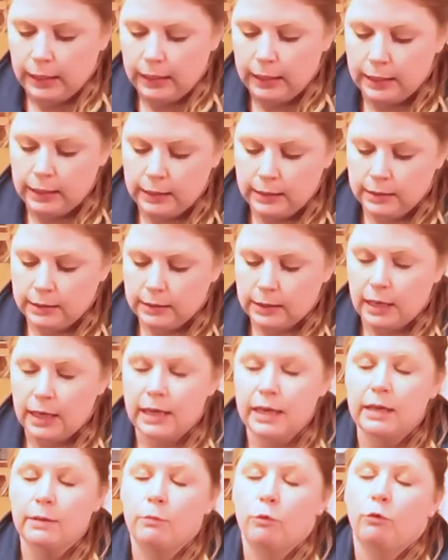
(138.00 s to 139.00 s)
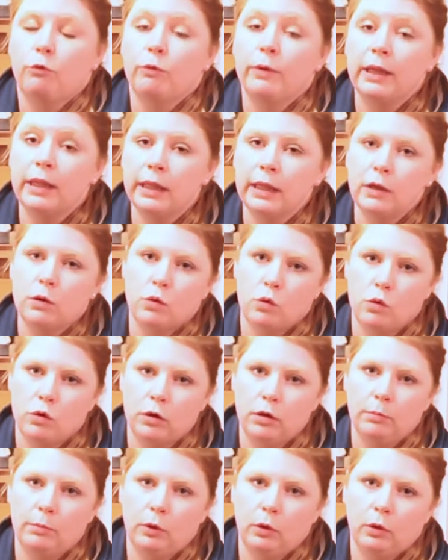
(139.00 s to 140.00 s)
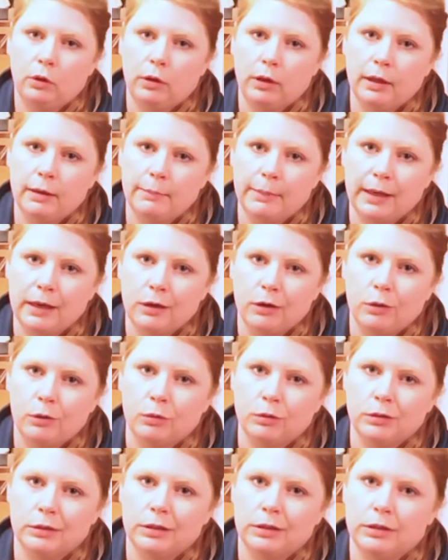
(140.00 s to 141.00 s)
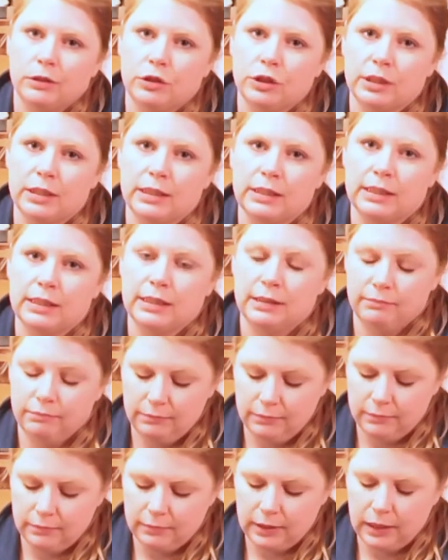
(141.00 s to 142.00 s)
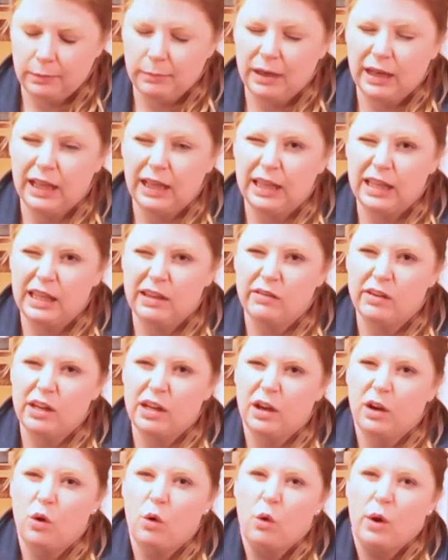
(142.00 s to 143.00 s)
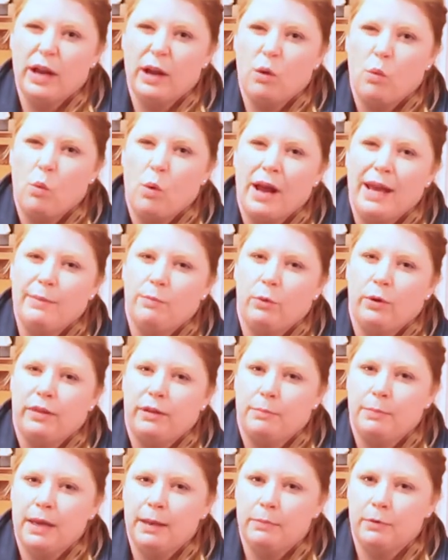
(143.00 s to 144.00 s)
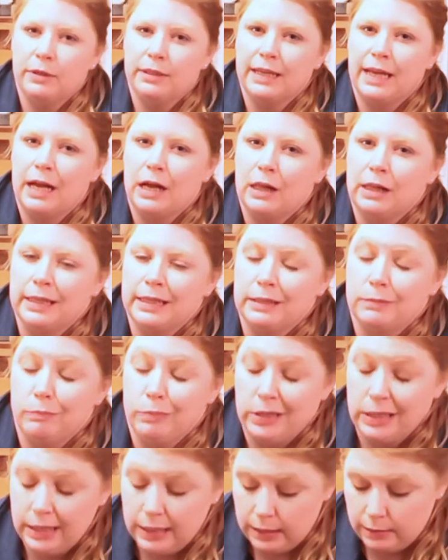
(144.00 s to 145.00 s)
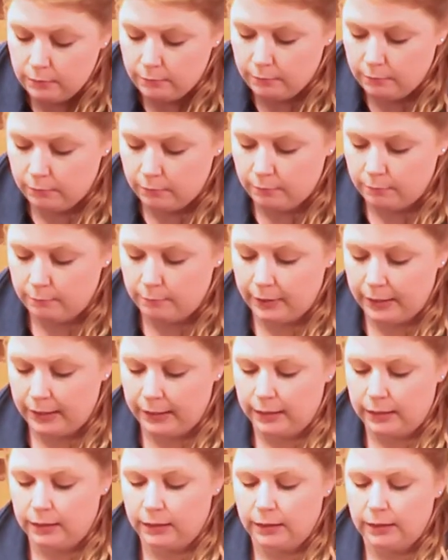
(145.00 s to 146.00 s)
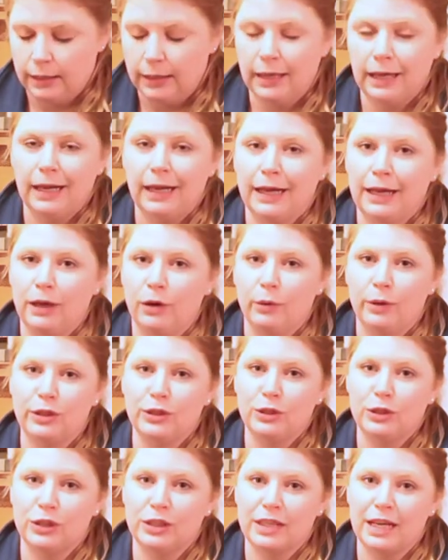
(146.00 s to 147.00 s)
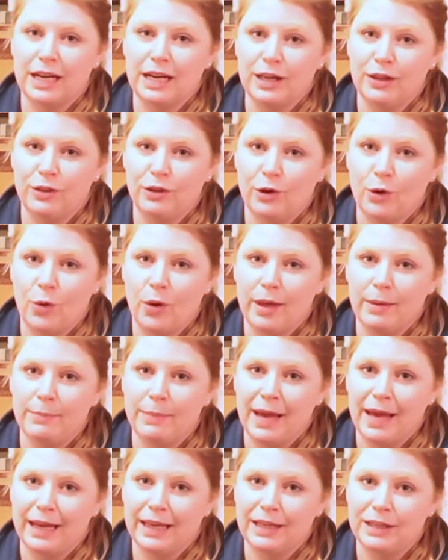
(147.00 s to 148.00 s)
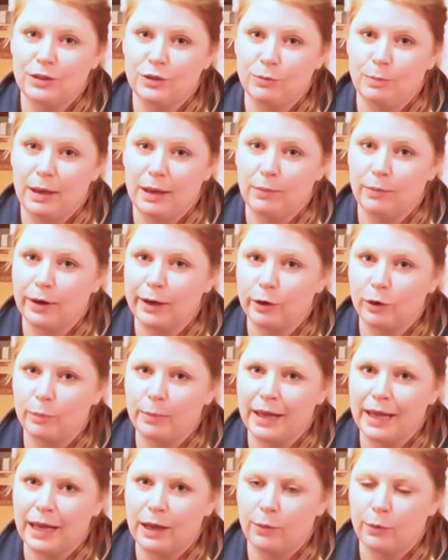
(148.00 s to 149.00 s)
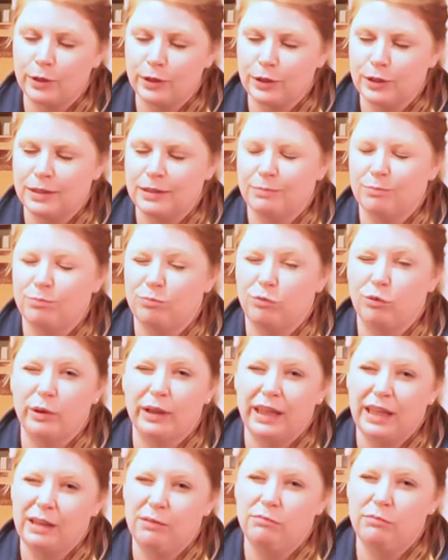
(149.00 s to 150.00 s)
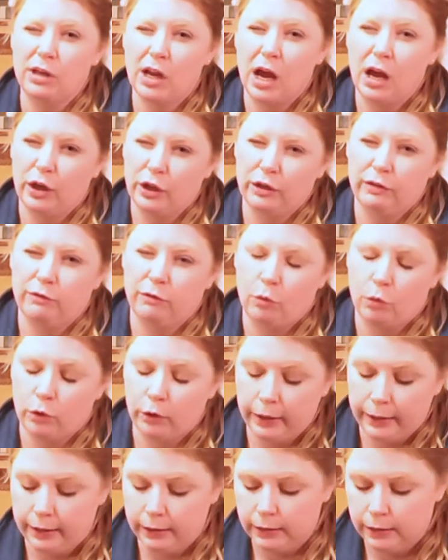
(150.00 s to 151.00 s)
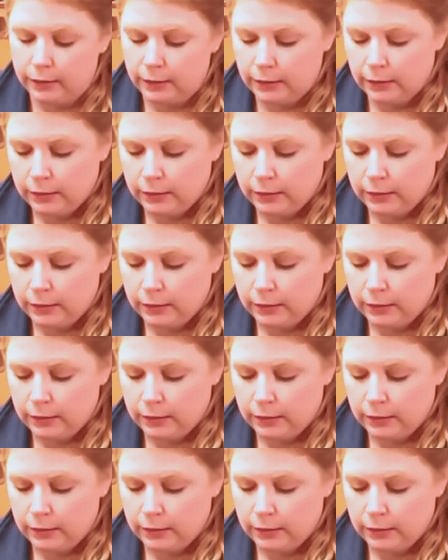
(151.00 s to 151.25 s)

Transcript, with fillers: and I am really horrible about just, I mean, I give it a quick wipe with a paper towel his bit, but I always just kind of throw it back into my bridle bag, which is really not good for it.